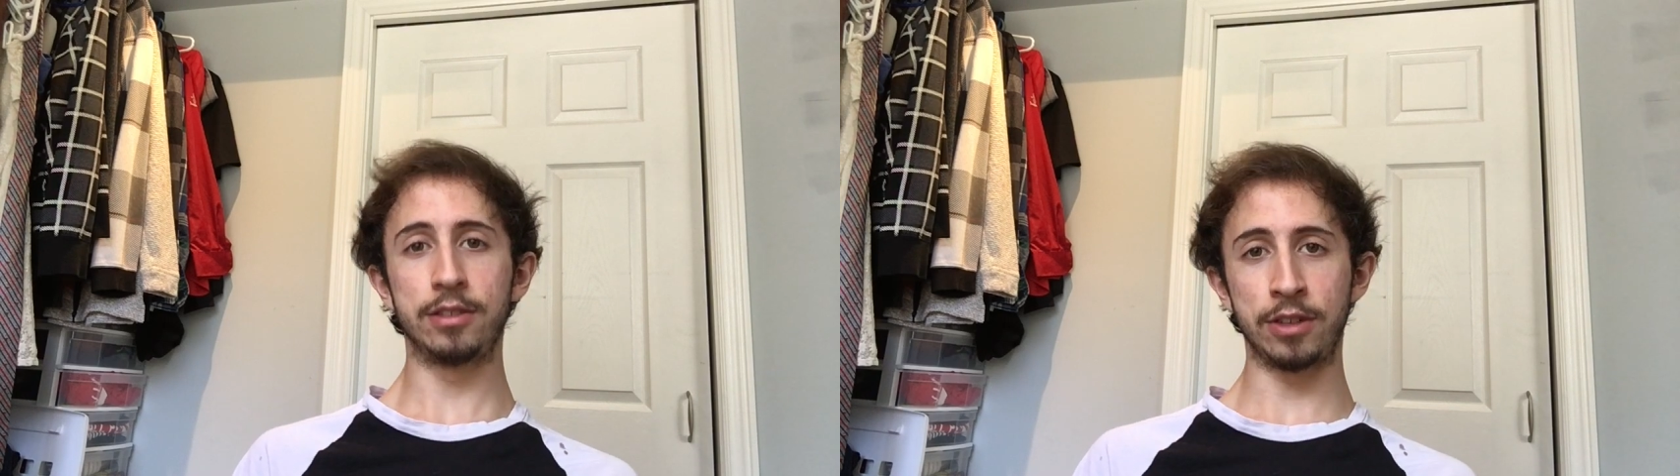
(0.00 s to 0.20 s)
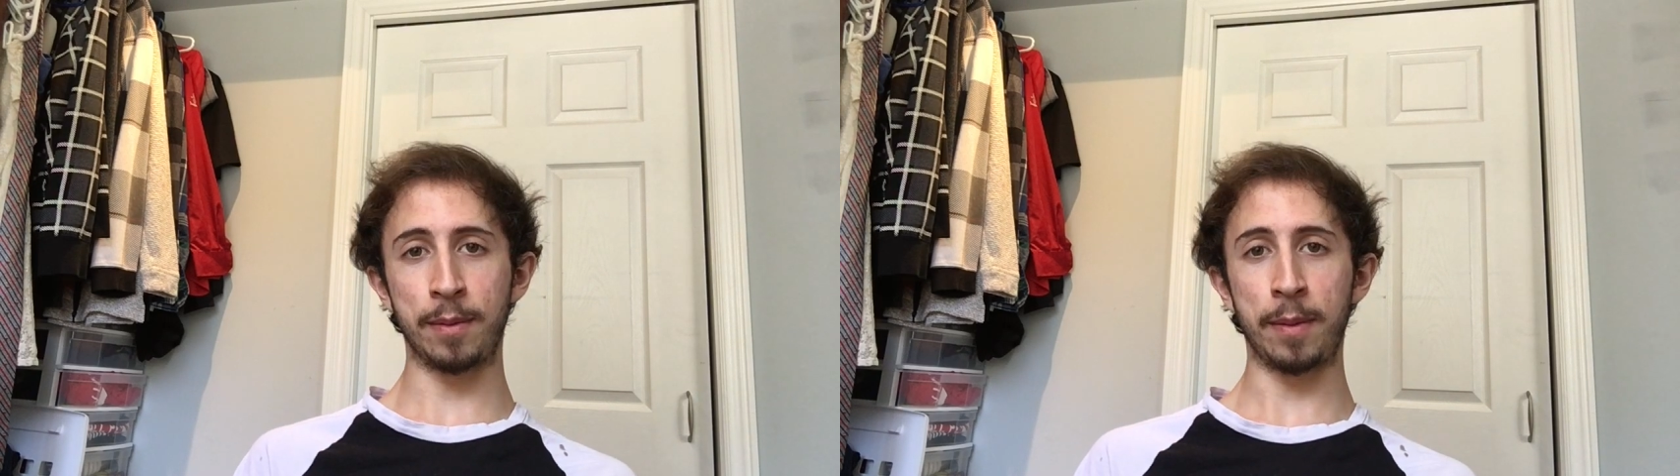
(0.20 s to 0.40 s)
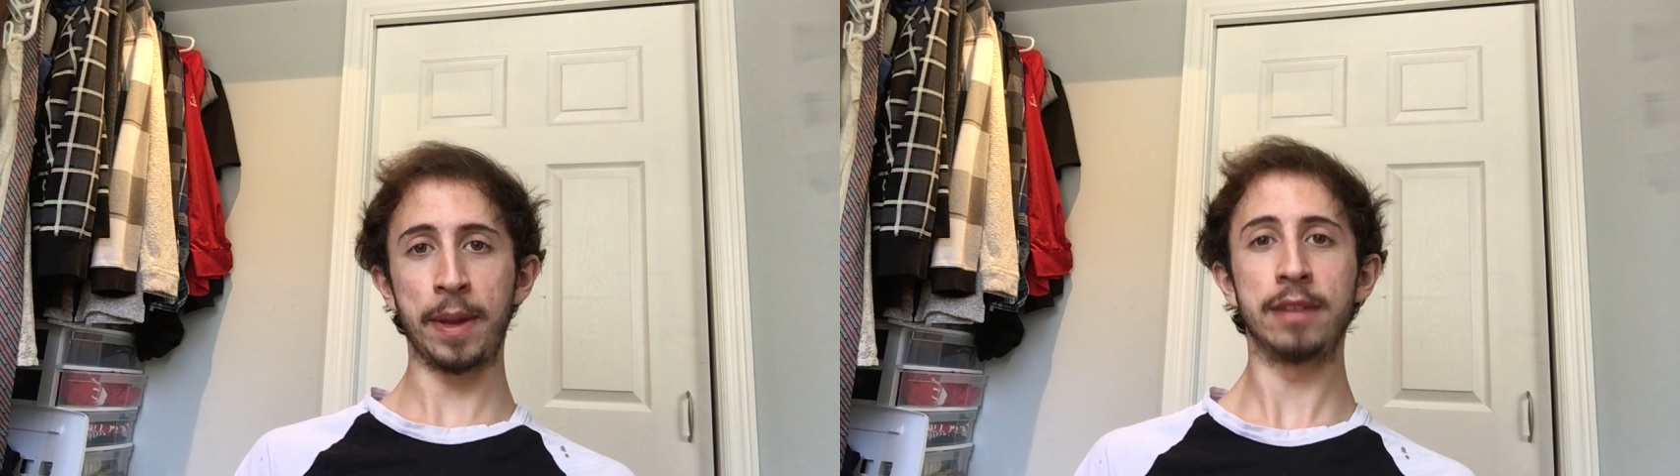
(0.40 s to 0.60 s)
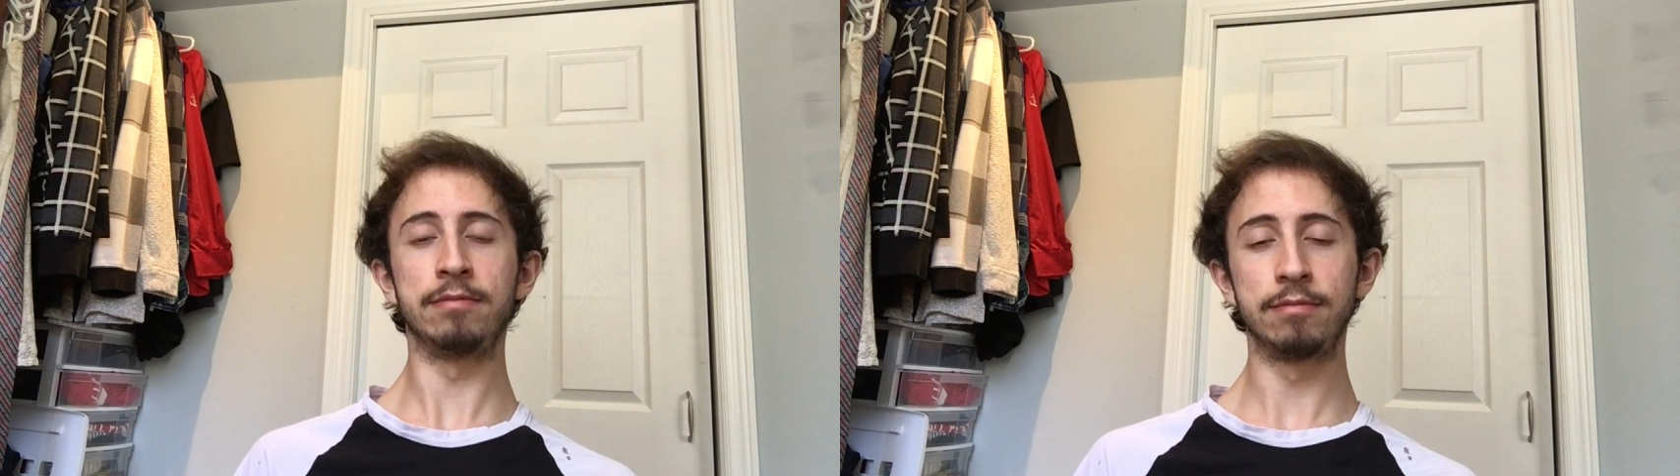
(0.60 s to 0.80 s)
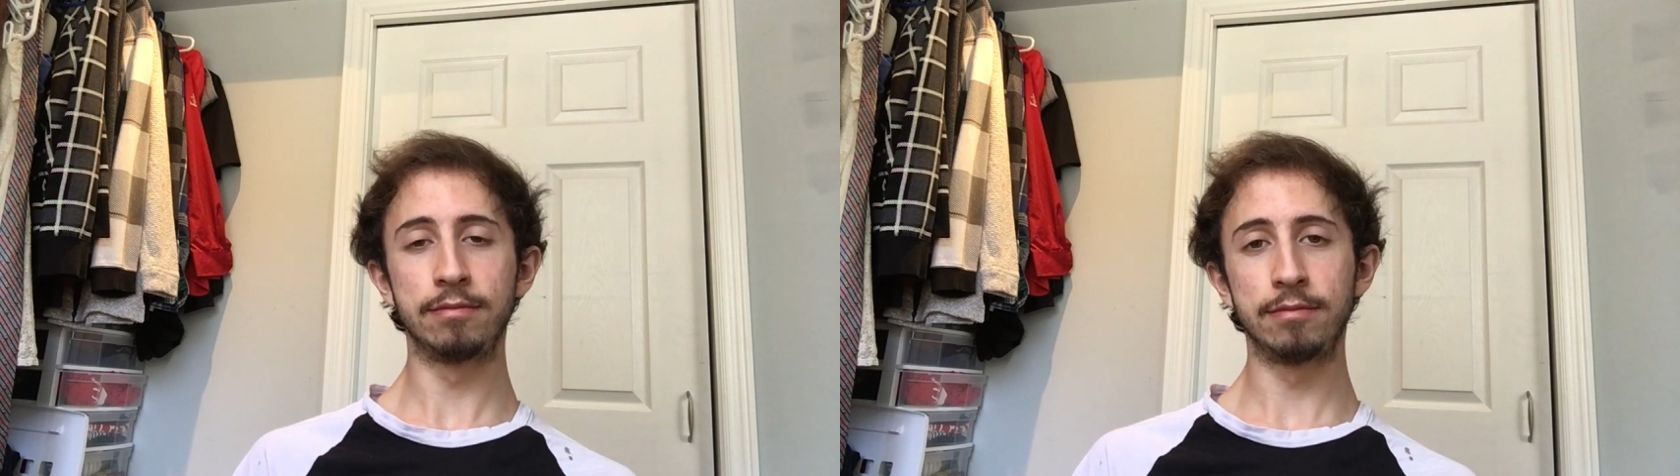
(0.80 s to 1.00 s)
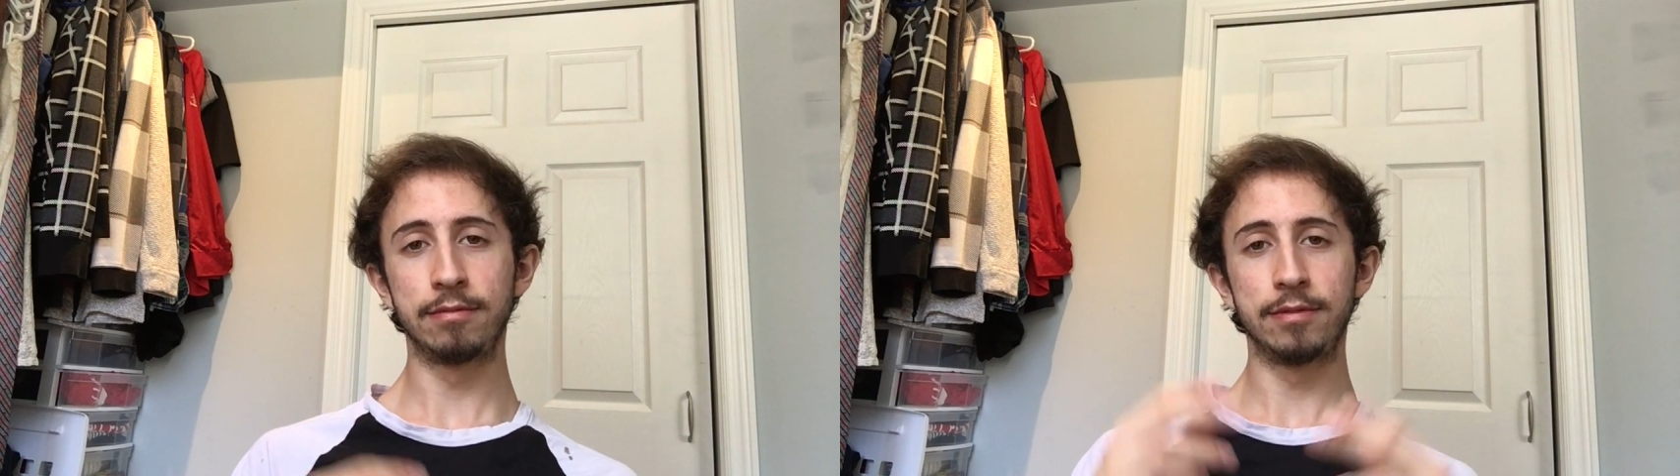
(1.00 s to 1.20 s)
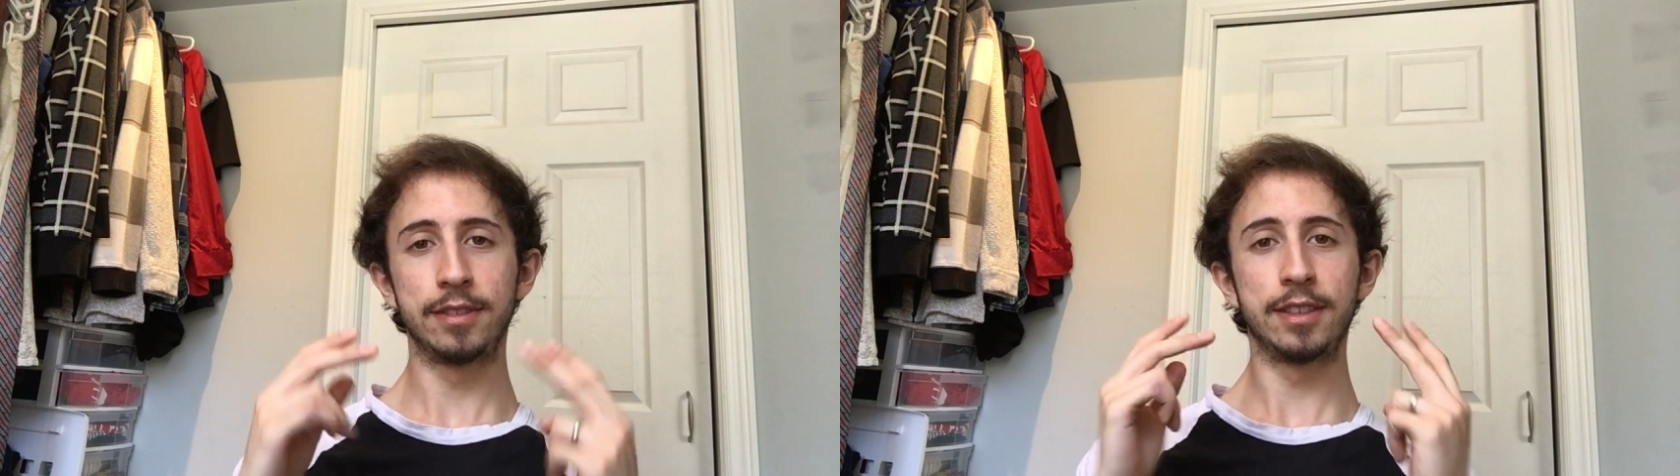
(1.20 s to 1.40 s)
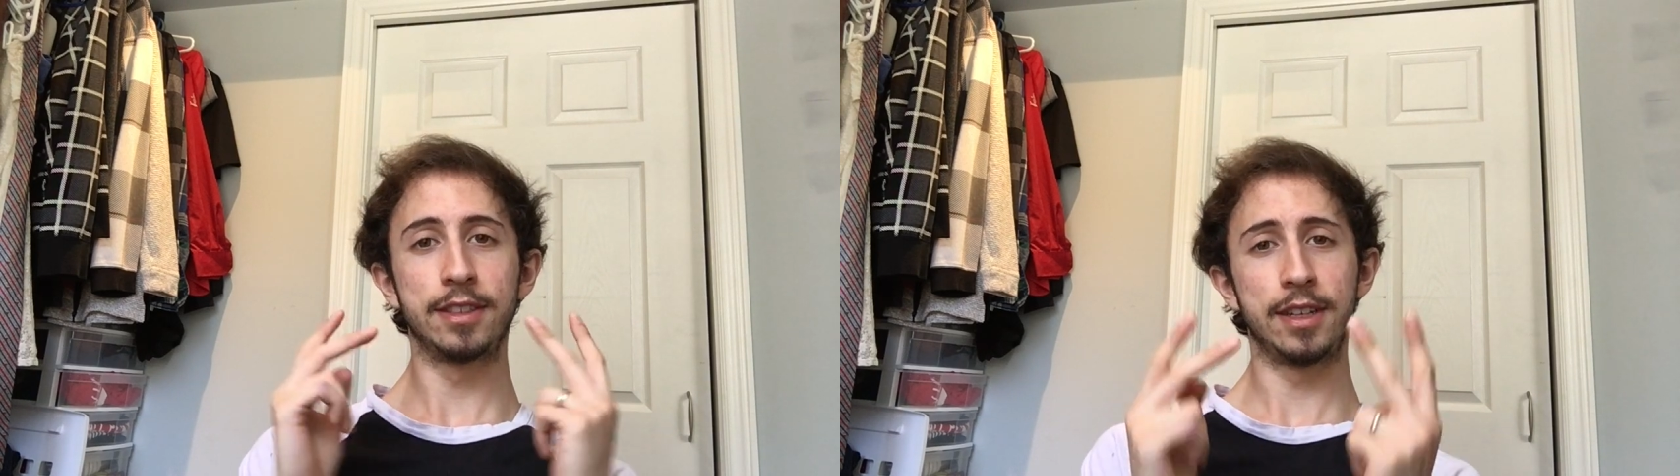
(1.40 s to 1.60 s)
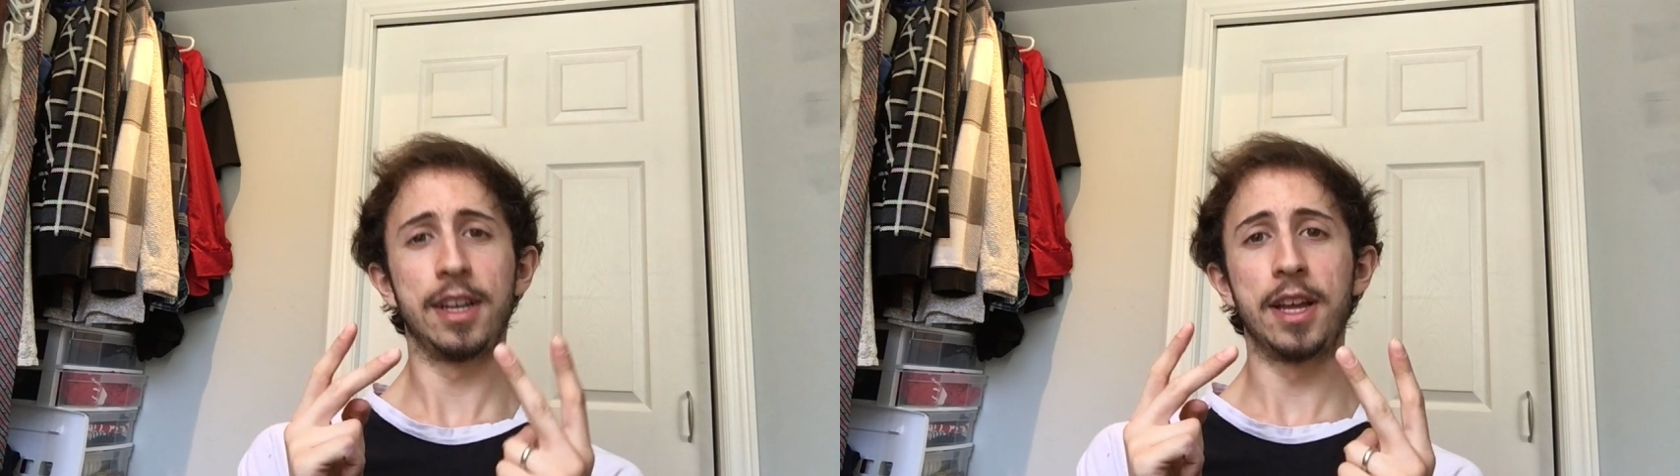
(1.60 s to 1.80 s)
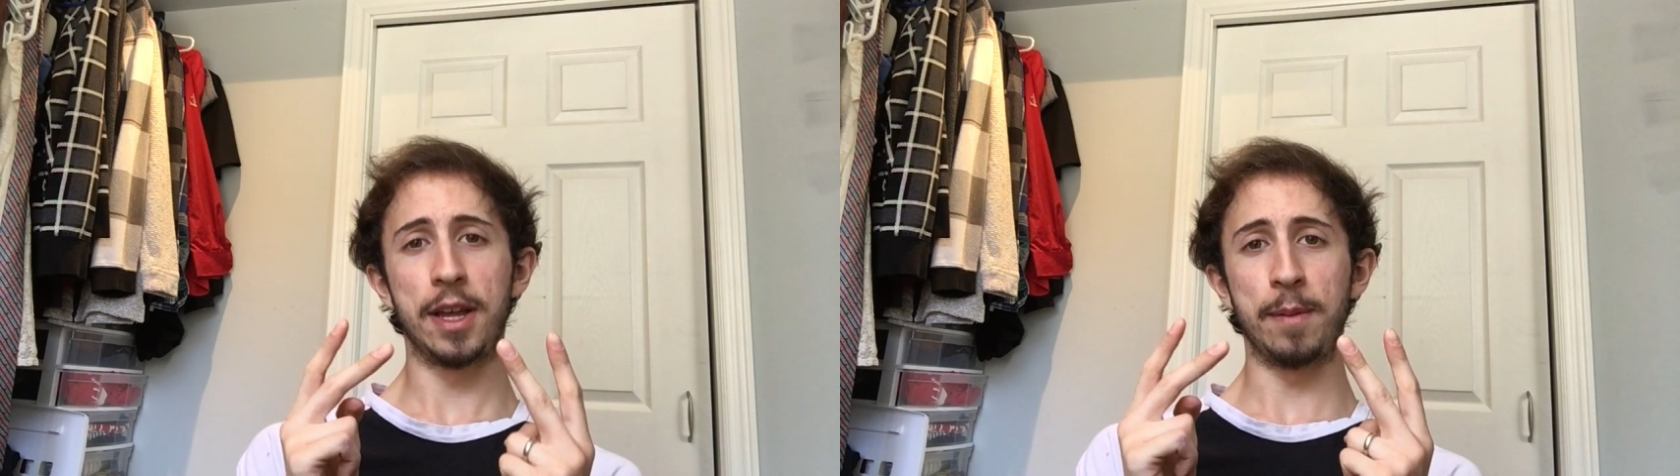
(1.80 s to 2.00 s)
Drop my pen.
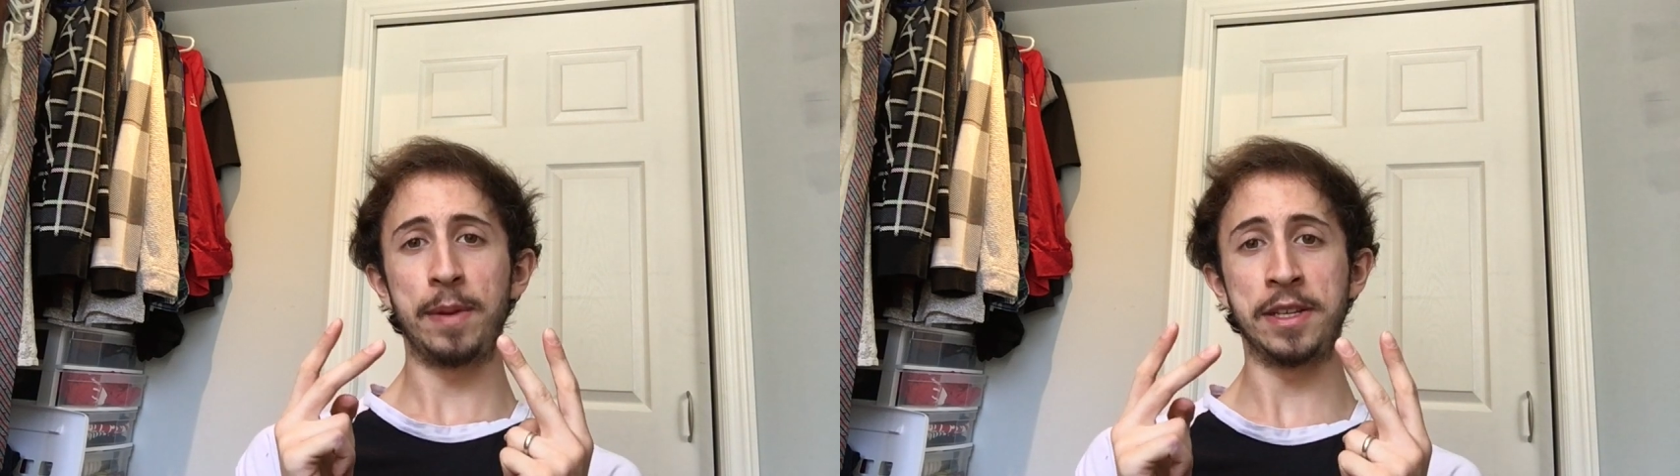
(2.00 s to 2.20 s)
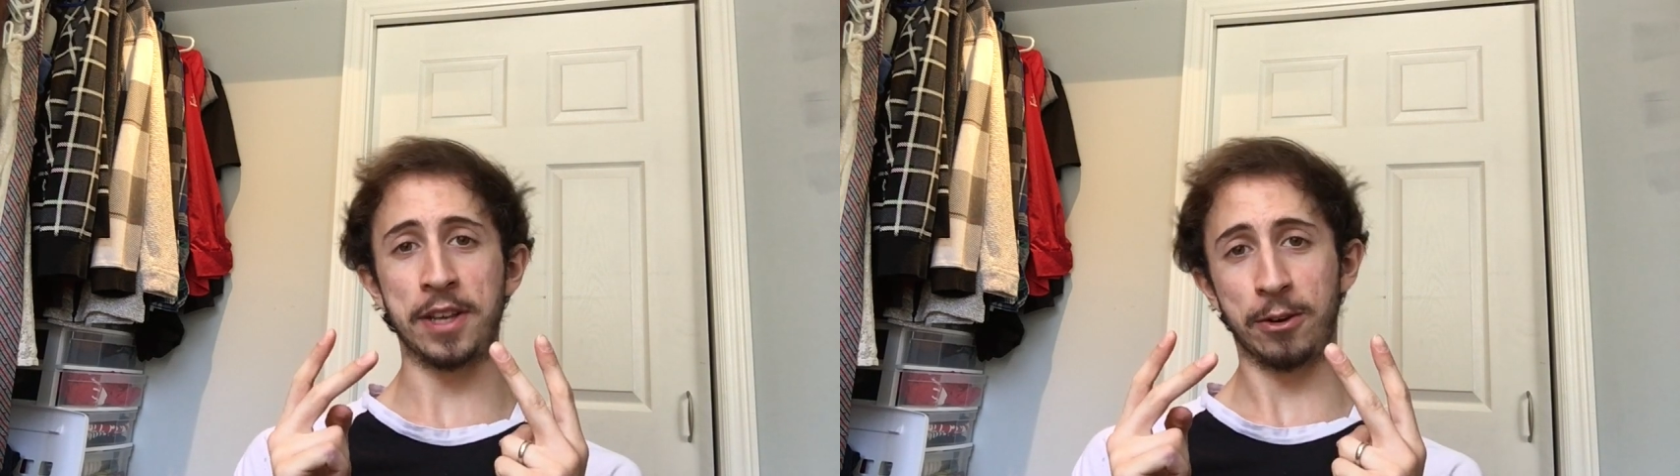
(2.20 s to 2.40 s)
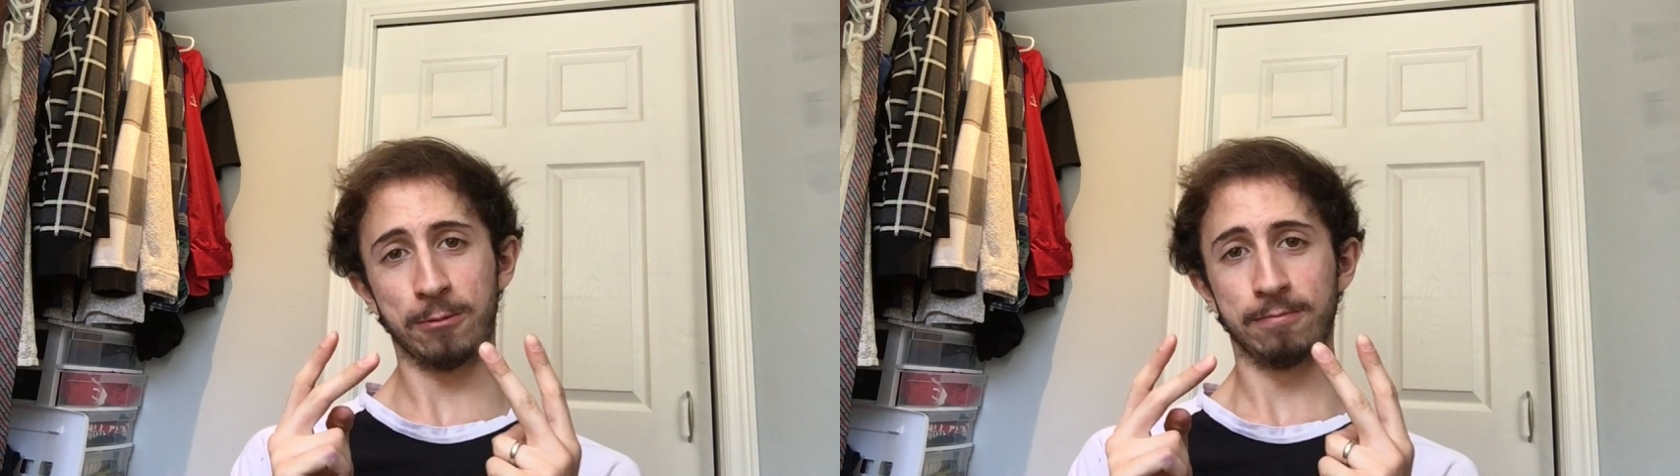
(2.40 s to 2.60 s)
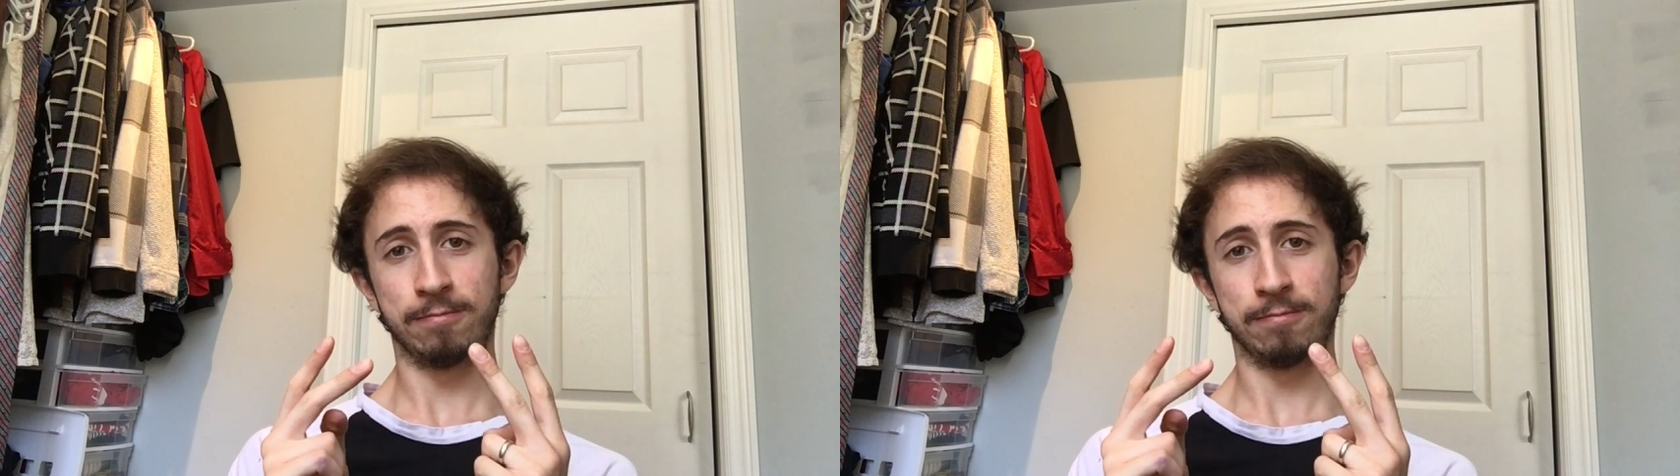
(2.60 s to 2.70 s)
Peace out.